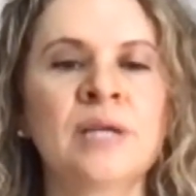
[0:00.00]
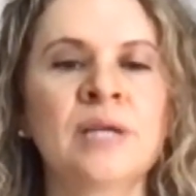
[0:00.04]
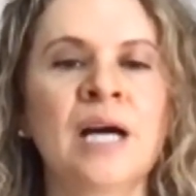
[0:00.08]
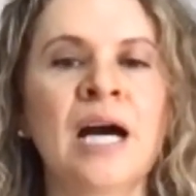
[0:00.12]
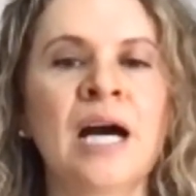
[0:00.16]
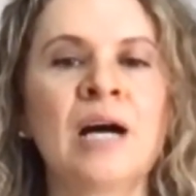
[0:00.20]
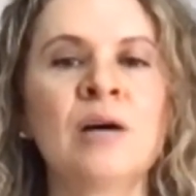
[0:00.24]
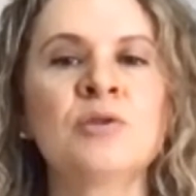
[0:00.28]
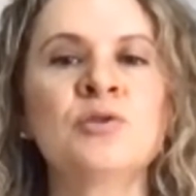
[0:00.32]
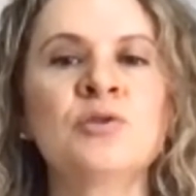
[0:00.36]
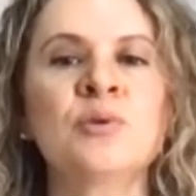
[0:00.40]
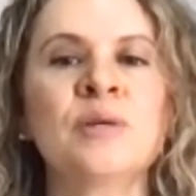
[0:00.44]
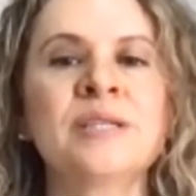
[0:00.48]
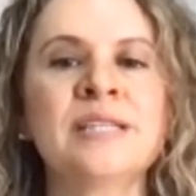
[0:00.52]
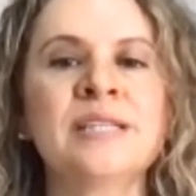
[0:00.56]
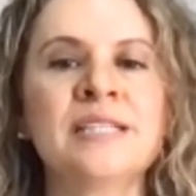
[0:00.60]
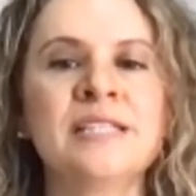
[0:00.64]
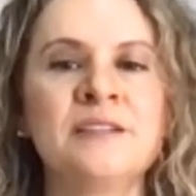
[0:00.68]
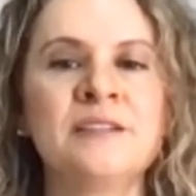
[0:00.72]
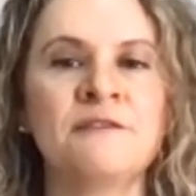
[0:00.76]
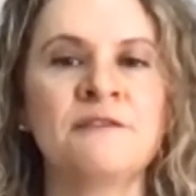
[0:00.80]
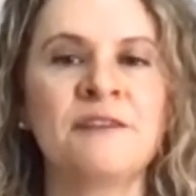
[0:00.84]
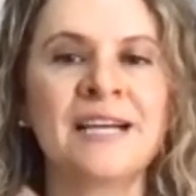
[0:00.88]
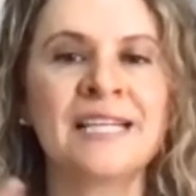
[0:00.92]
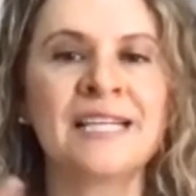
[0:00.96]
how to
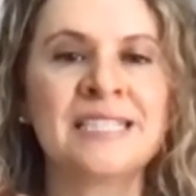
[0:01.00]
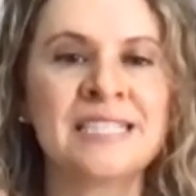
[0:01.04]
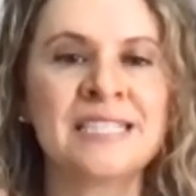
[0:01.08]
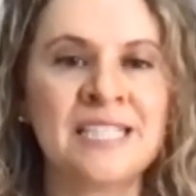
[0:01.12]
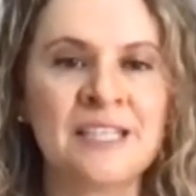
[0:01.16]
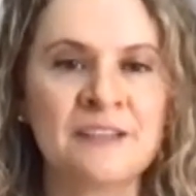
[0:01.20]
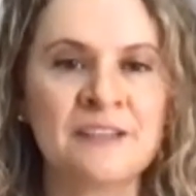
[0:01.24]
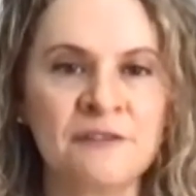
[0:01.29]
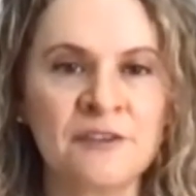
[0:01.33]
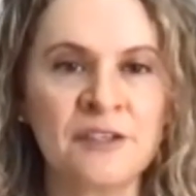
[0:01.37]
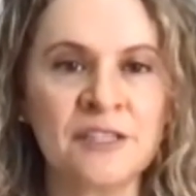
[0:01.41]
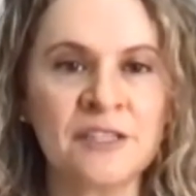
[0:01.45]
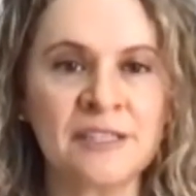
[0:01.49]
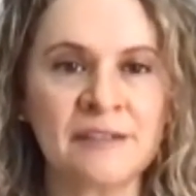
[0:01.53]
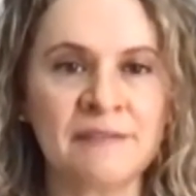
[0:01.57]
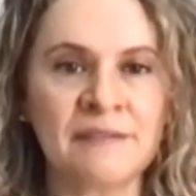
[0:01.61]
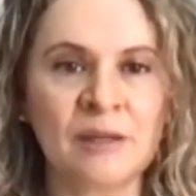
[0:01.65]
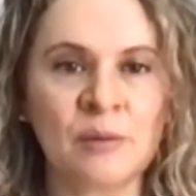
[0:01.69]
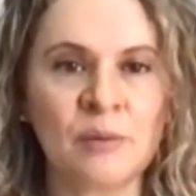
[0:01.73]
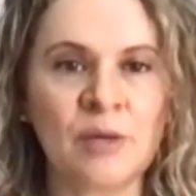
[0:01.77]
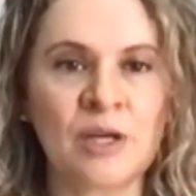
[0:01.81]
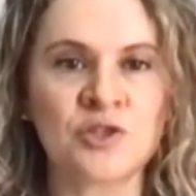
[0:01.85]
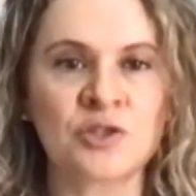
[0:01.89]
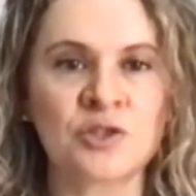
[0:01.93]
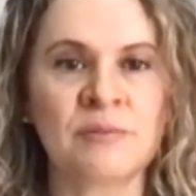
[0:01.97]
identify different
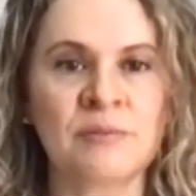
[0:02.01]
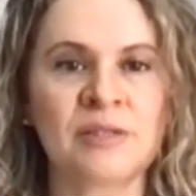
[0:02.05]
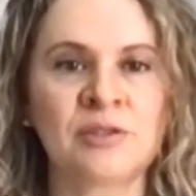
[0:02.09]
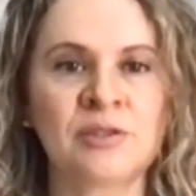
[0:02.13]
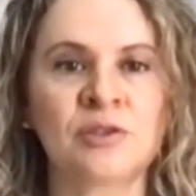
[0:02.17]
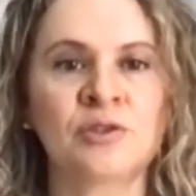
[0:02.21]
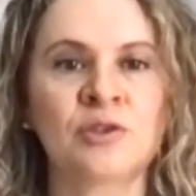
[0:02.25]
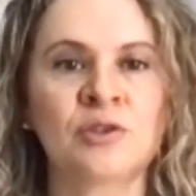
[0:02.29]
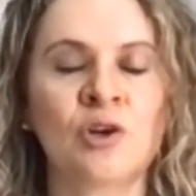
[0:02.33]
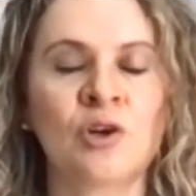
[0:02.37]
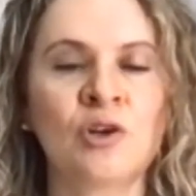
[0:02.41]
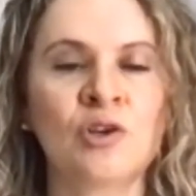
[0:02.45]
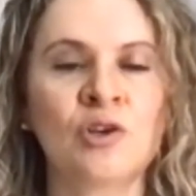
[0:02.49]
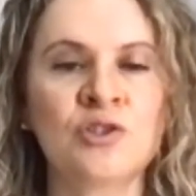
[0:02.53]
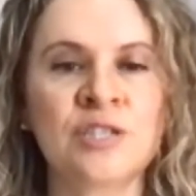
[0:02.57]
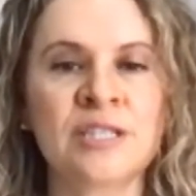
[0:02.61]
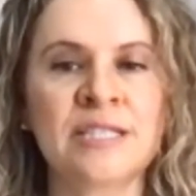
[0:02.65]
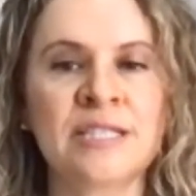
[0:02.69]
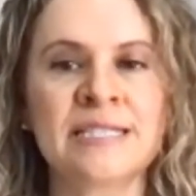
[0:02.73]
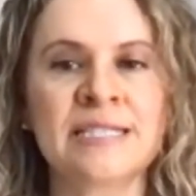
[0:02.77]
evaluation methodologies,